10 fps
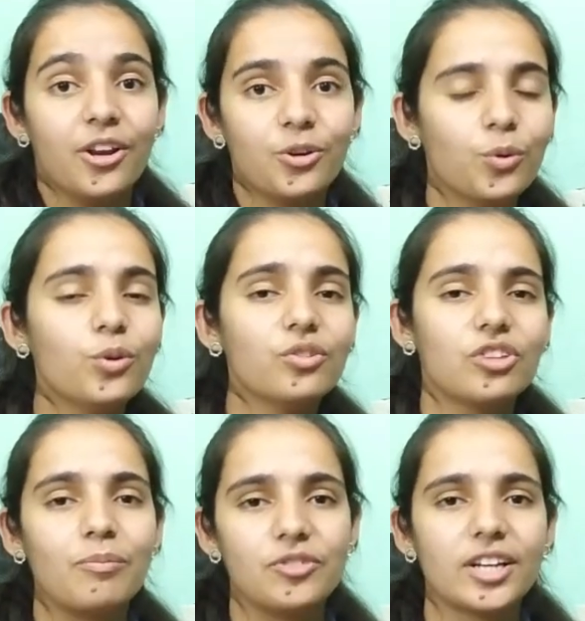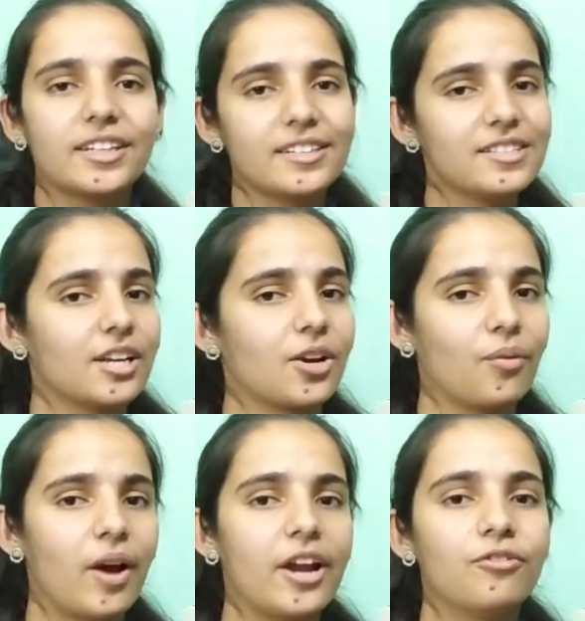no subject is
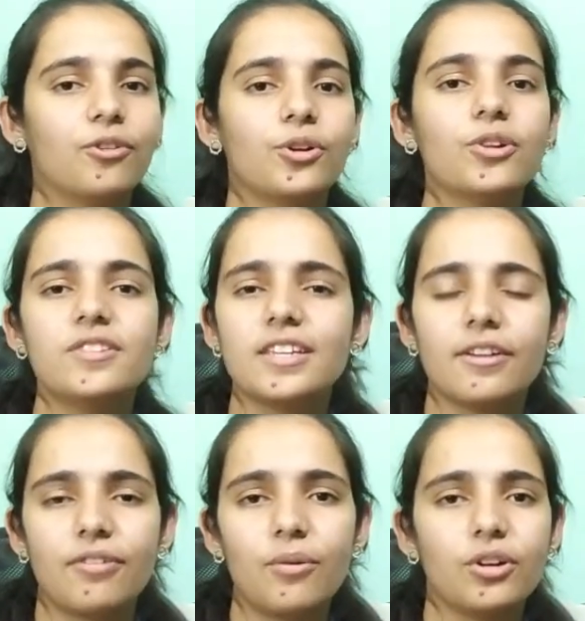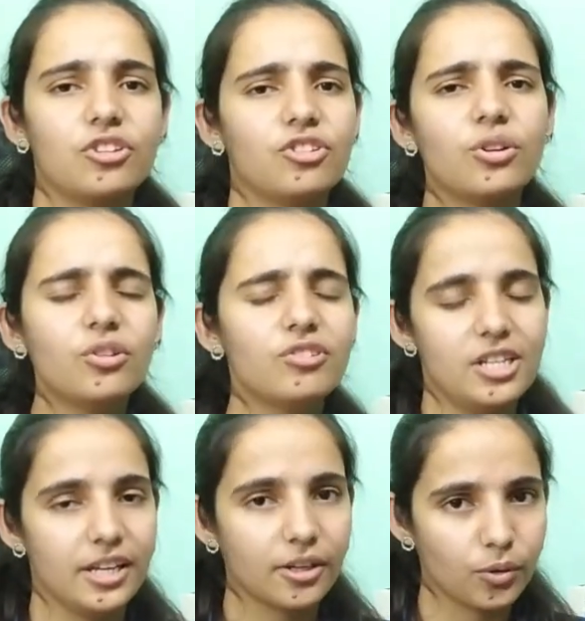required for your CA foundation or
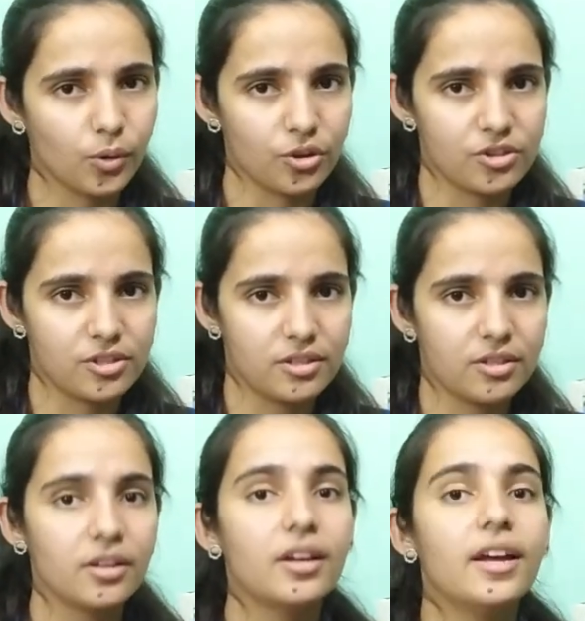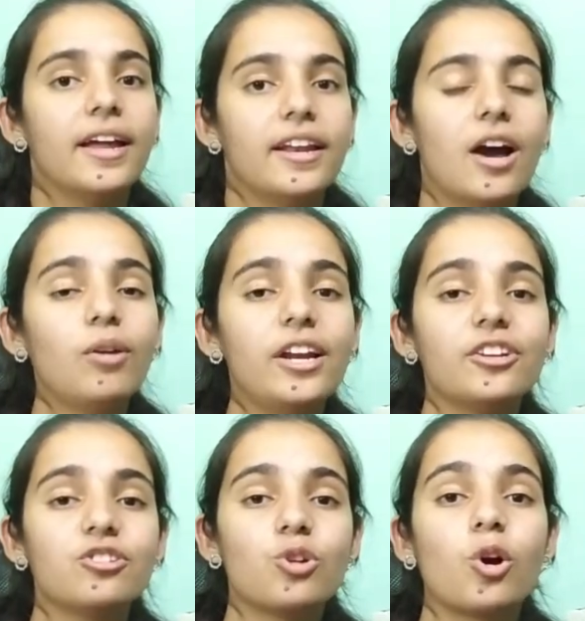CA course. Now
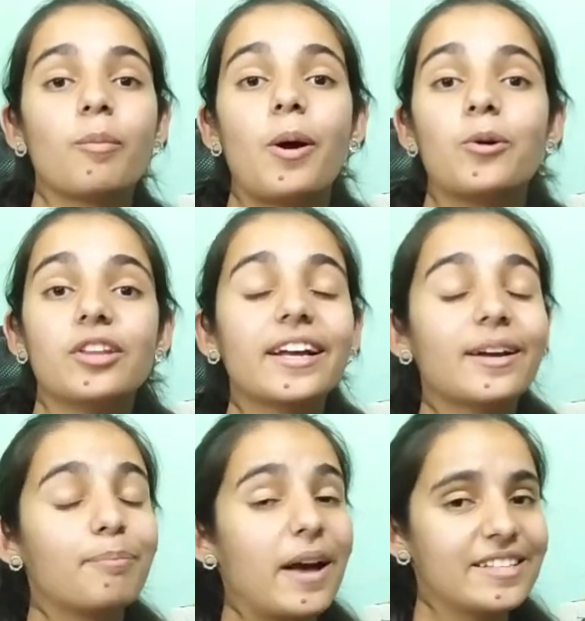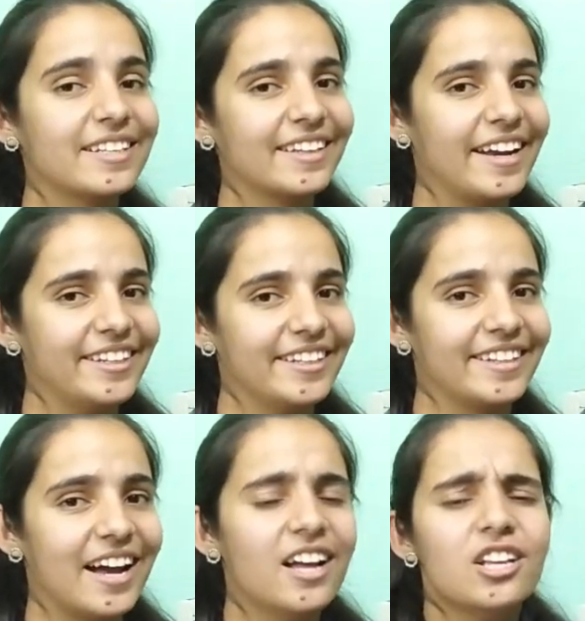let us talk about the passing
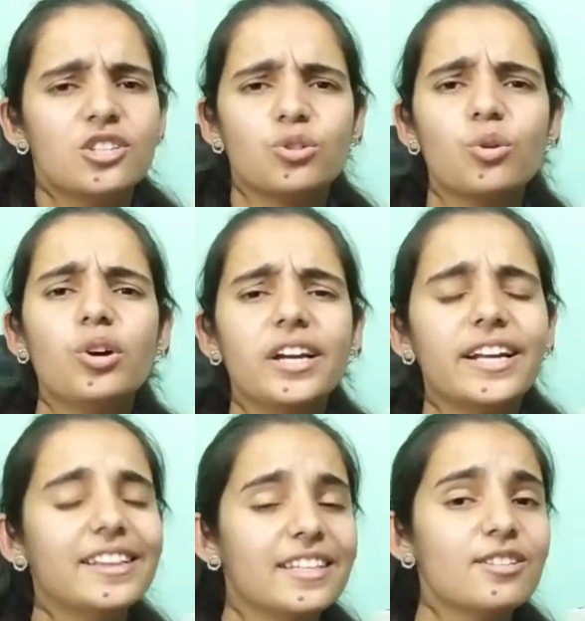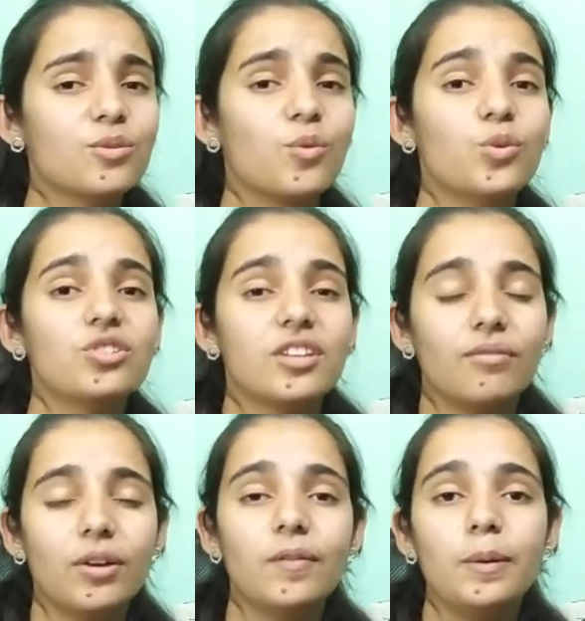criteria. So in this course,
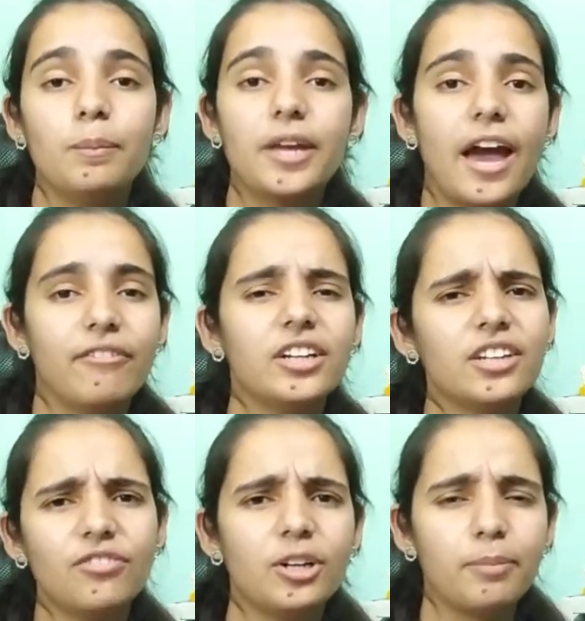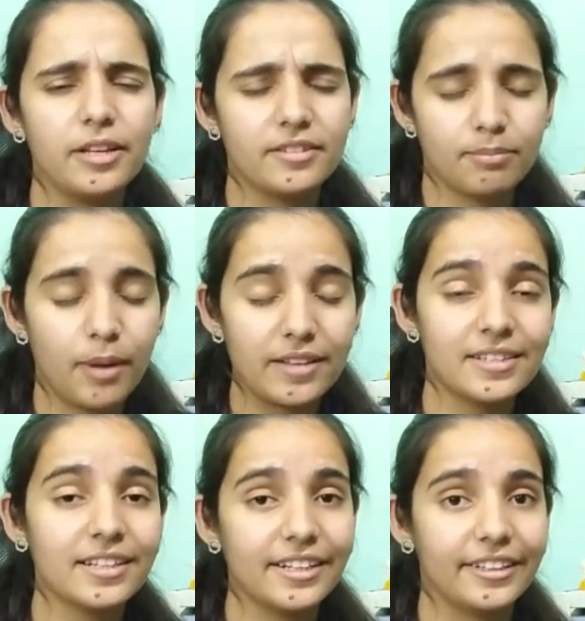we will be having different
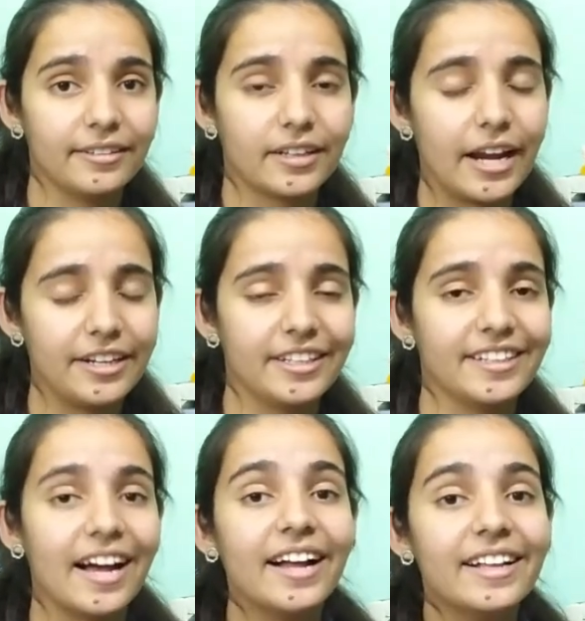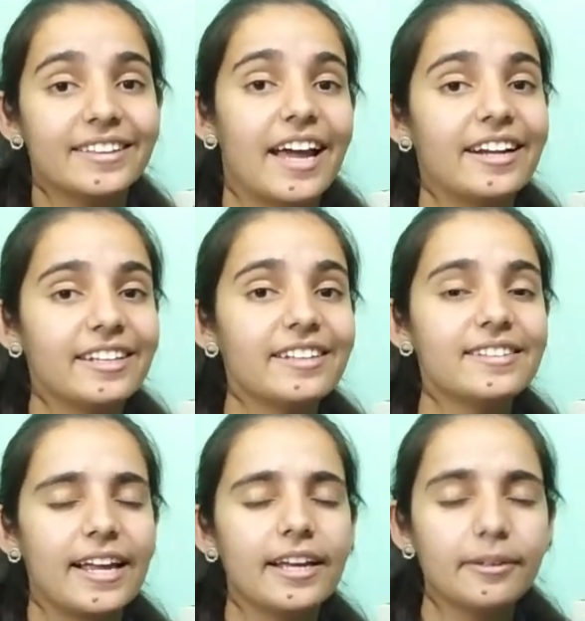passing criteria. That
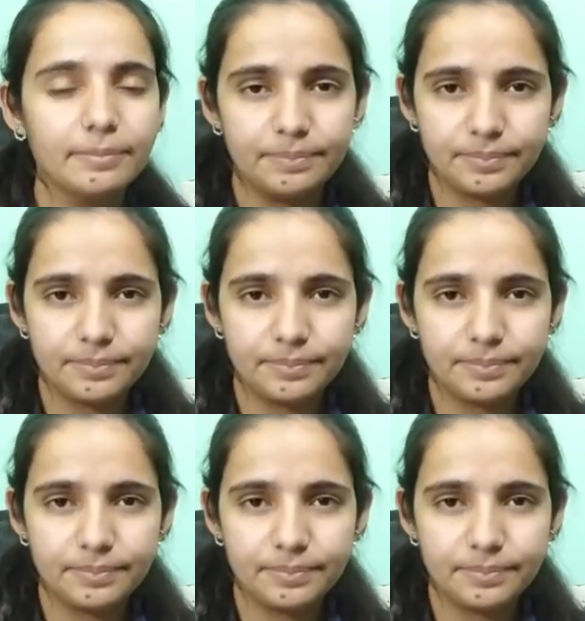is like